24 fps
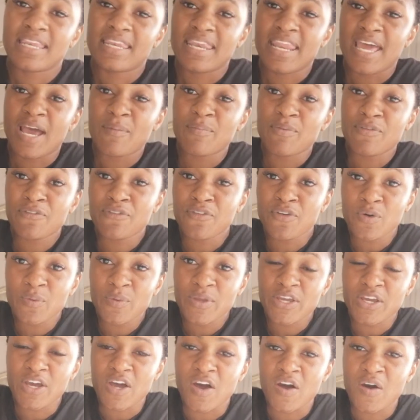Now, before
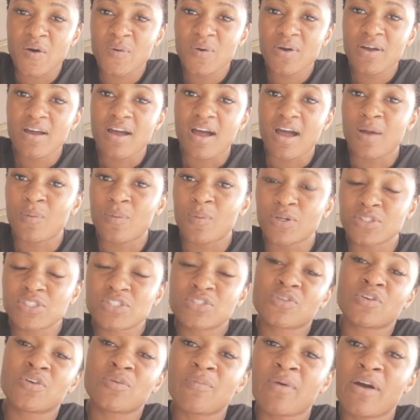we go, I want
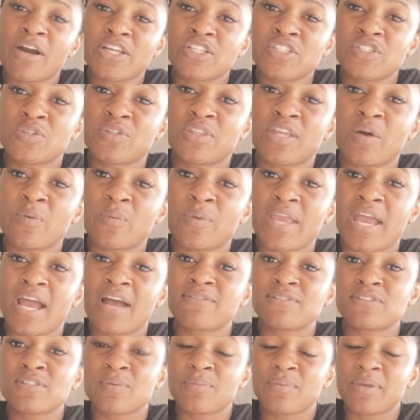to remind you that we
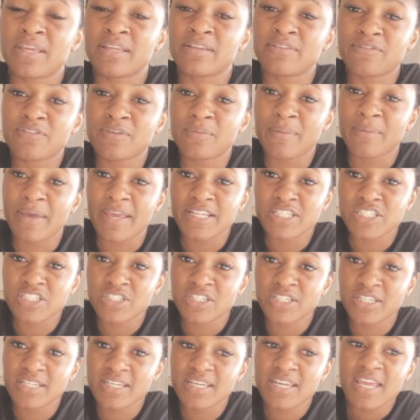have some
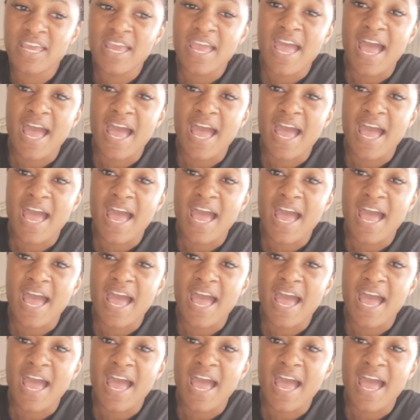information